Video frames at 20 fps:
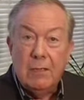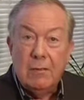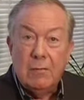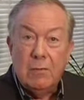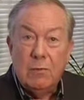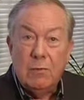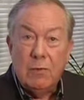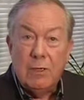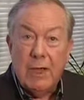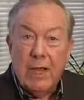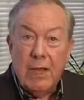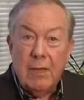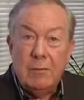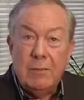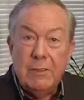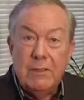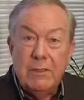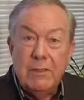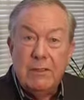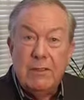But what
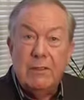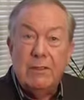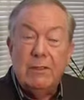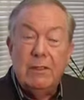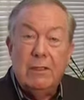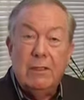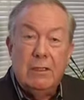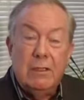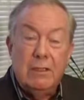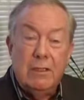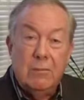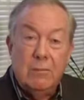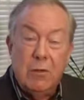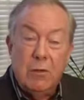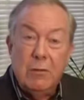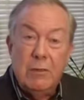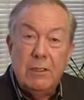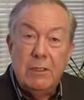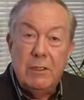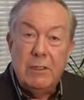happens is, the
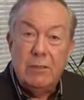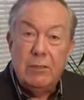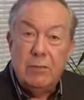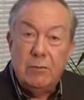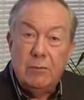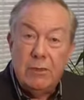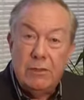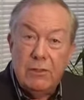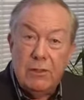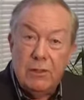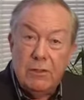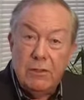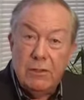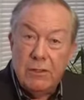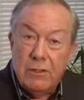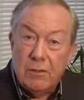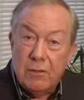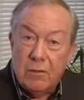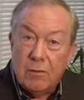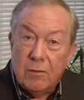moment that you return
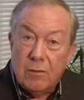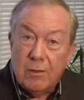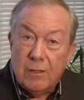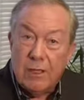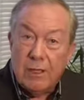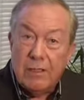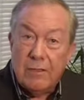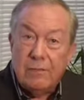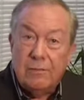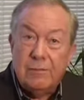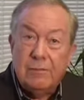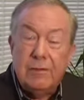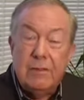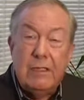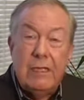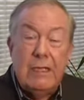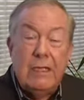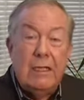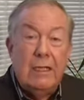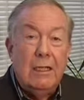to normal life,
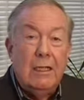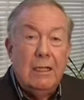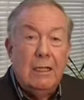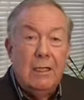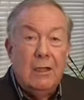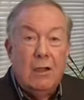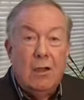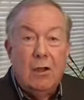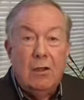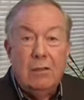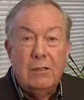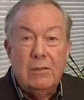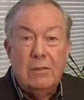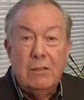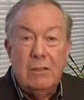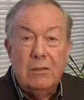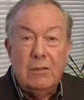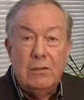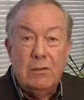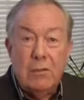all of
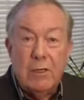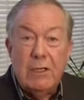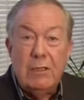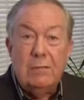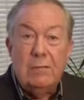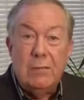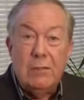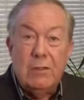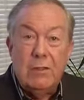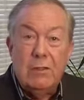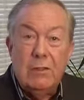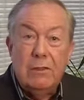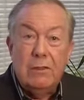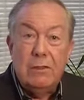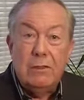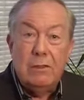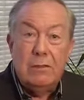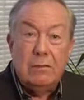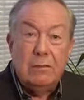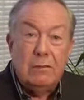this great
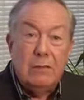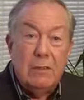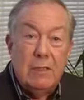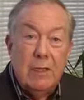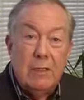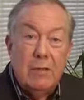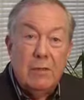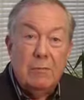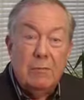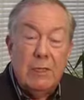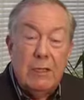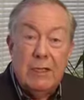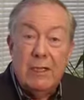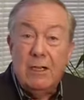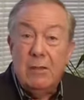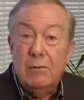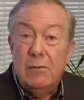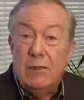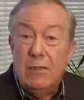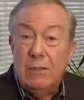material
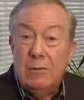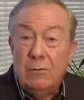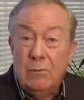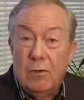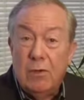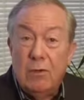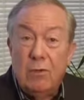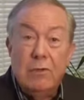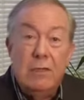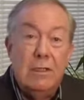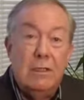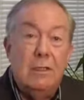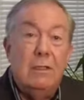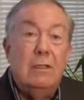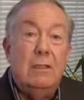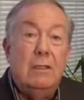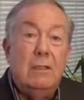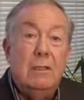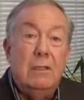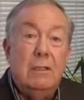becomes eroded
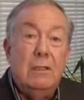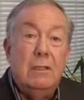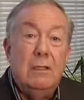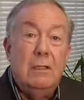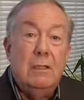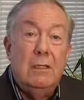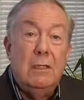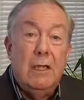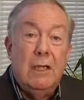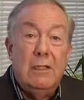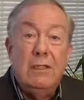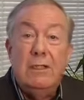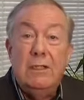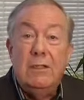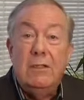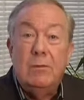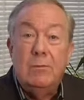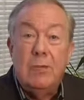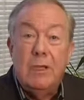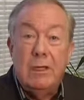and
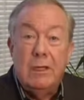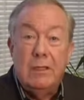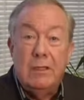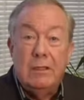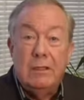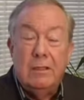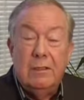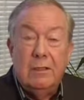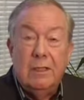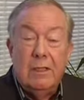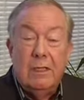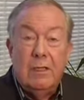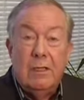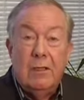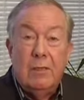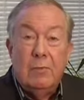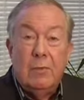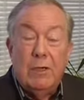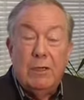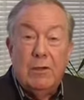dissipated
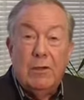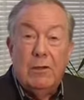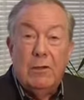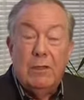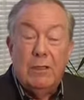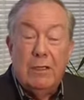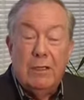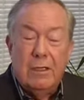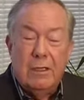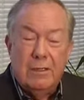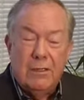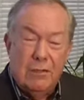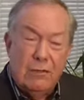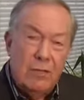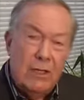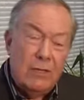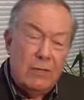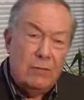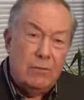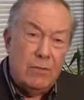by all the
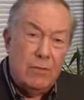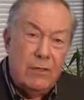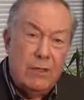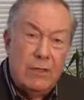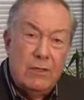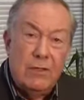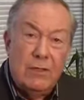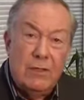stressful things